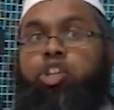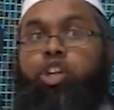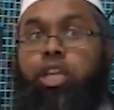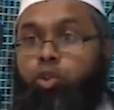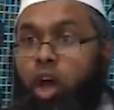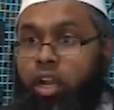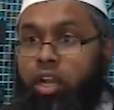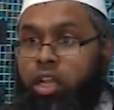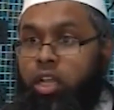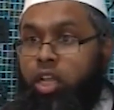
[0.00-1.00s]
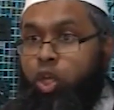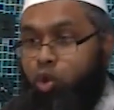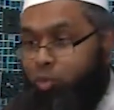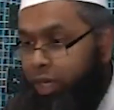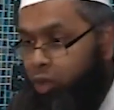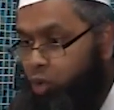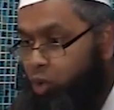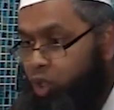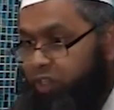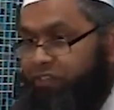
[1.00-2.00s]
Shaitan, who will
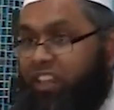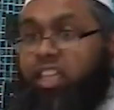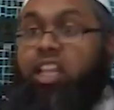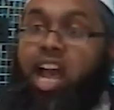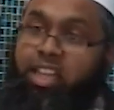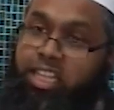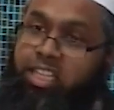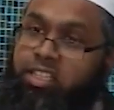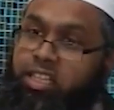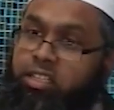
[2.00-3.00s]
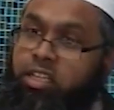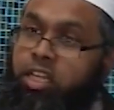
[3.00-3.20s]
cause fitna and these things.